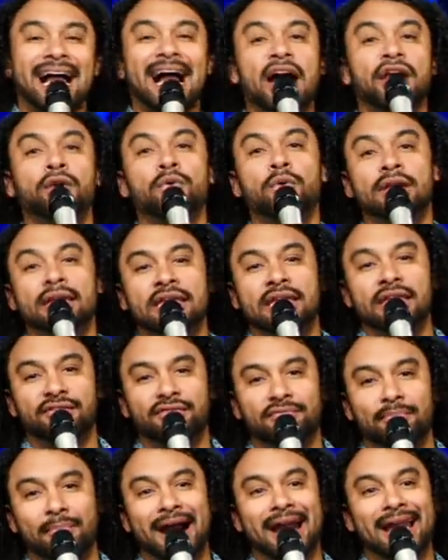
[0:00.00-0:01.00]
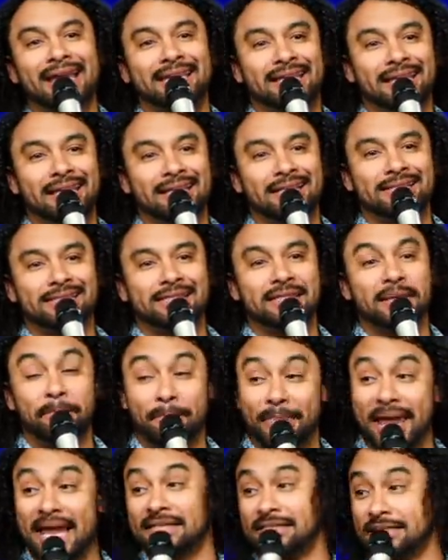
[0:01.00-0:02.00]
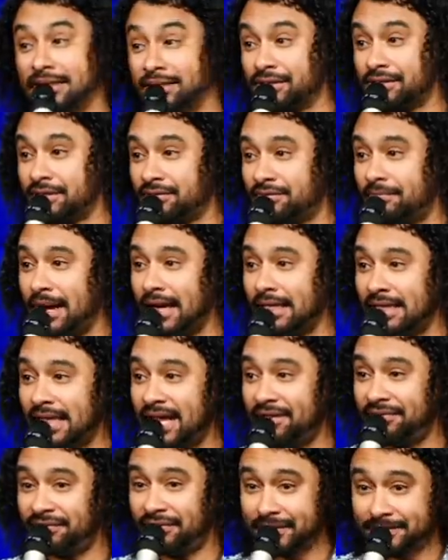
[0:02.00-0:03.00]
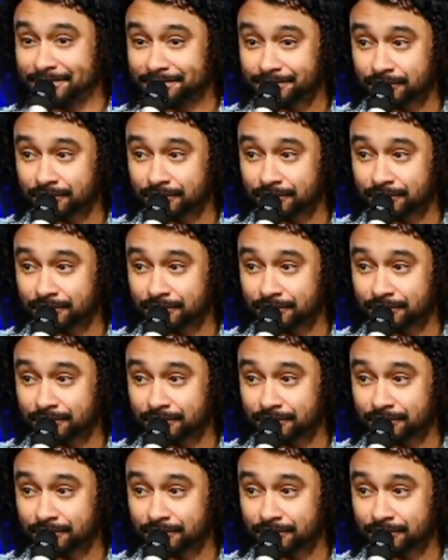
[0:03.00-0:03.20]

I don't want to give my kids the best years of my life.